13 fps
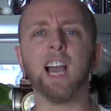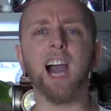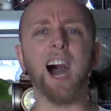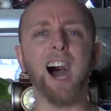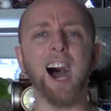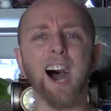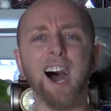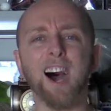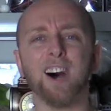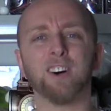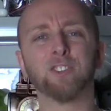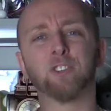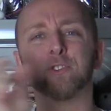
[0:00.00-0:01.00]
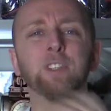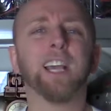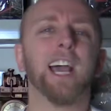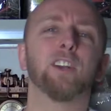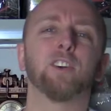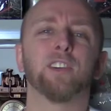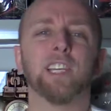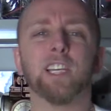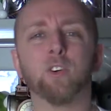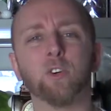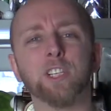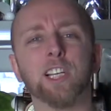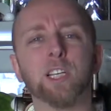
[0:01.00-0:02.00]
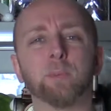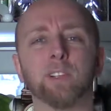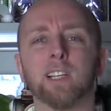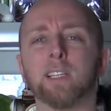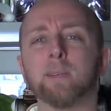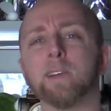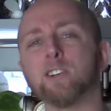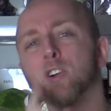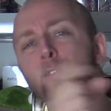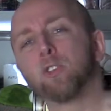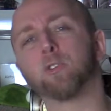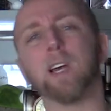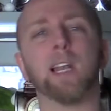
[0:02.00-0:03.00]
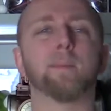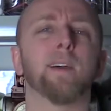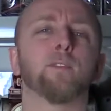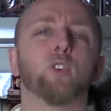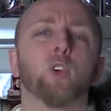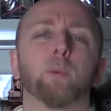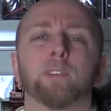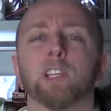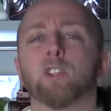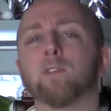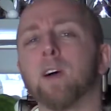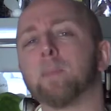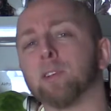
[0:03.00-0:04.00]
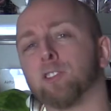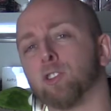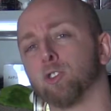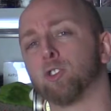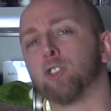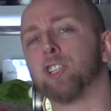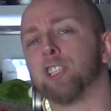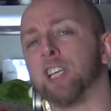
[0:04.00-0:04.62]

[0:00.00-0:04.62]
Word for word: Ni hao! I'm Greg the Geek or GHG for friends, and you're welcome for this new test of the